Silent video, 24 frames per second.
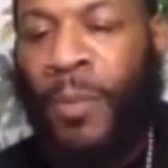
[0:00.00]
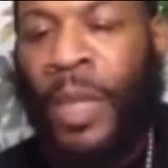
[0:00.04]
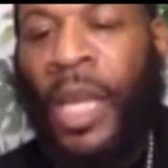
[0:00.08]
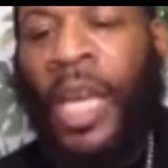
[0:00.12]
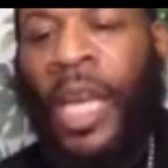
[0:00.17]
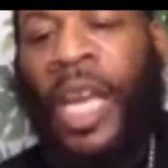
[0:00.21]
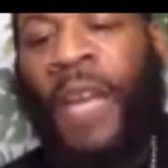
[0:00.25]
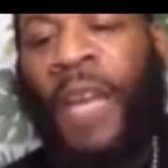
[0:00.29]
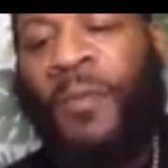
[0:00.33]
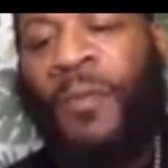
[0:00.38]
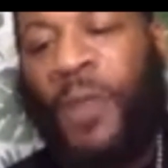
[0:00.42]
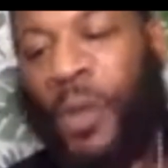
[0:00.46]

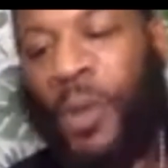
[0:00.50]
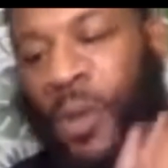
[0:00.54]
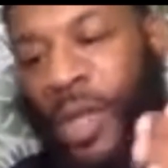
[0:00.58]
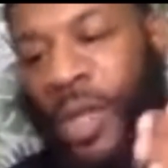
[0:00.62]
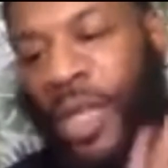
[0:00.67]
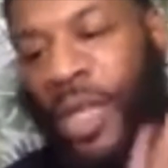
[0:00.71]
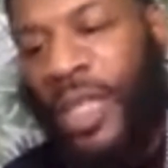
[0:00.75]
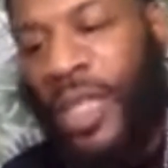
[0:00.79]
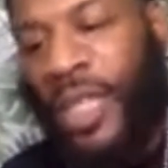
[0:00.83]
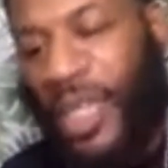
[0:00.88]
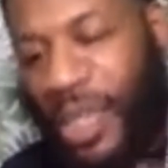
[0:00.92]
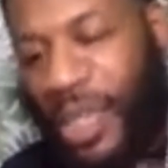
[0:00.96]
If you
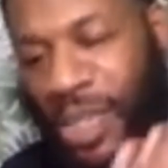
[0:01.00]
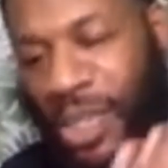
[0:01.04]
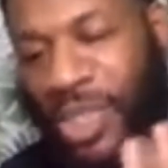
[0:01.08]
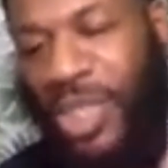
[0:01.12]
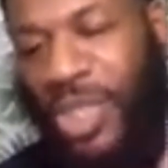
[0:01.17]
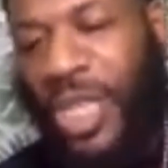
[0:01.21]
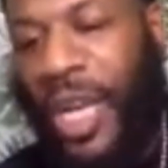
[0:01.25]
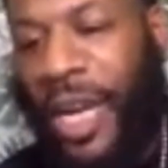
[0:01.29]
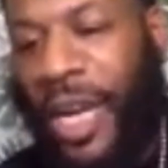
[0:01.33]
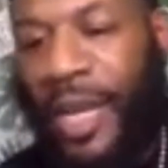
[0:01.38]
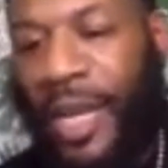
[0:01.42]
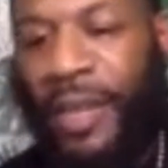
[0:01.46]
look in his
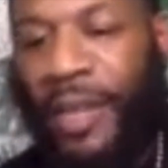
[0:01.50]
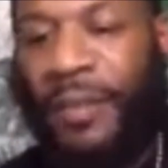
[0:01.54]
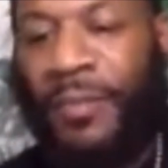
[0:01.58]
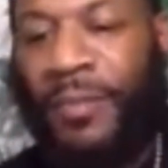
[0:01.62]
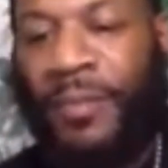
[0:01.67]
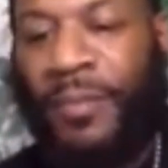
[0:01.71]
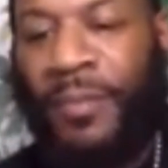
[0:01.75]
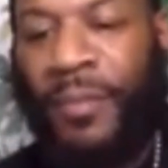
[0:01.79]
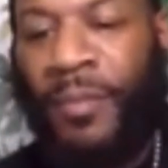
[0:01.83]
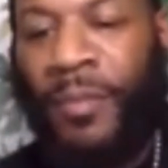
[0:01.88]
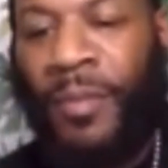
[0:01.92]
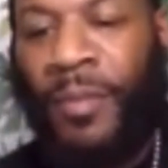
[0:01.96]
chat,
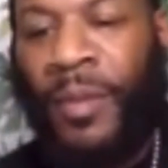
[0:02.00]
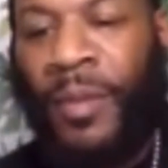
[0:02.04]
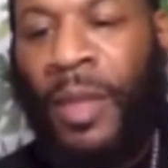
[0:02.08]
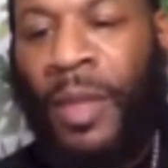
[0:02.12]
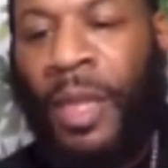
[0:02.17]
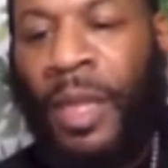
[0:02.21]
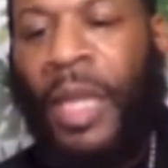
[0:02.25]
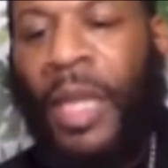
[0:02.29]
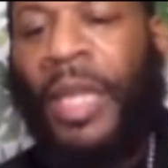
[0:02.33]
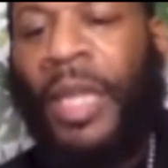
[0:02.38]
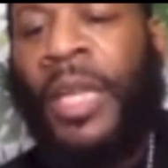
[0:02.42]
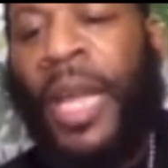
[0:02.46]

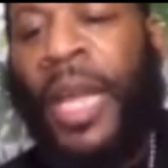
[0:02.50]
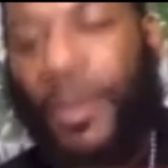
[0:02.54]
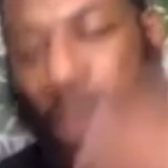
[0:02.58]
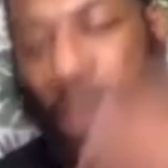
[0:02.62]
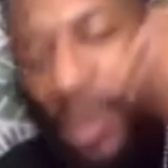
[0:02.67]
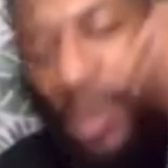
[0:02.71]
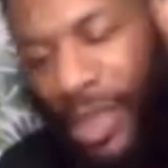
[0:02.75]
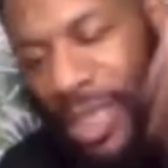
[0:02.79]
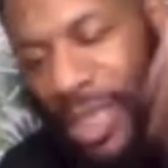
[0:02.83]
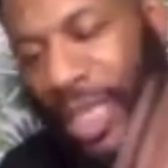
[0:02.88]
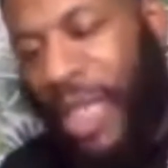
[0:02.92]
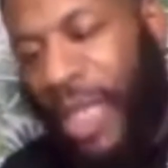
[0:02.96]
they would
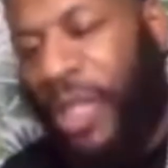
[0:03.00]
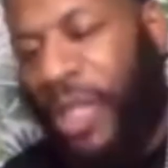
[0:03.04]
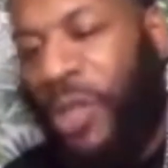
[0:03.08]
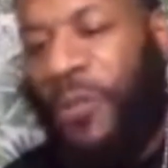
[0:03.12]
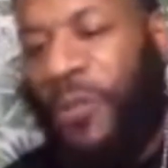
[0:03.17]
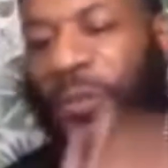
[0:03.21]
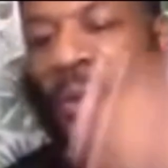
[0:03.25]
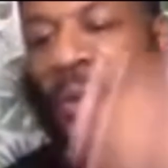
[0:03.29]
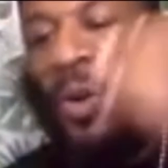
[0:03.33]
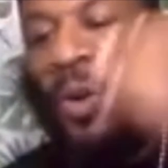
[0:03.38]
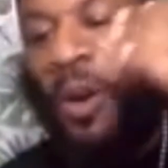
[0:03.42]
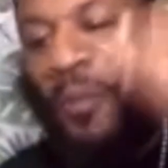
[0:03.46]
tell you
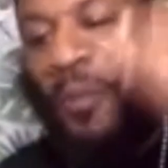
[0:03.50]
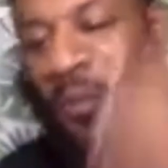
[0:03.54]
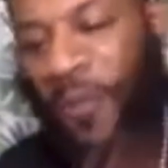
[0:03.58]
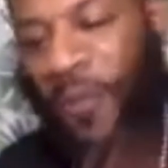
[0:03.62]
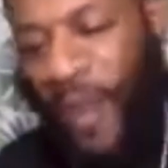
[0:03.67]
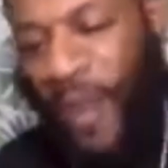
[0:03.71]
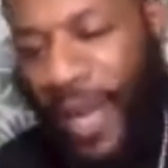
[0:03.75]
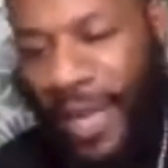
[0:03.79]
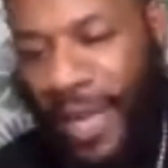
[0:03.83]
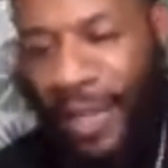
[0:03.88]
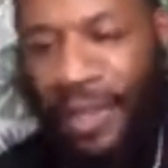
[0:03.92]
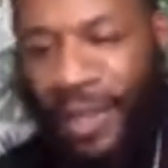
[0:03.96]
for a
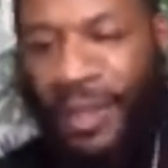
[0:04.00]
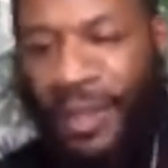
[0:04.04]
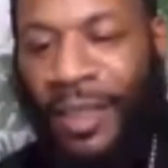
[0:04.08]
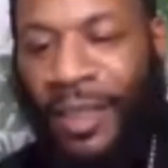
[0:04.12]
fact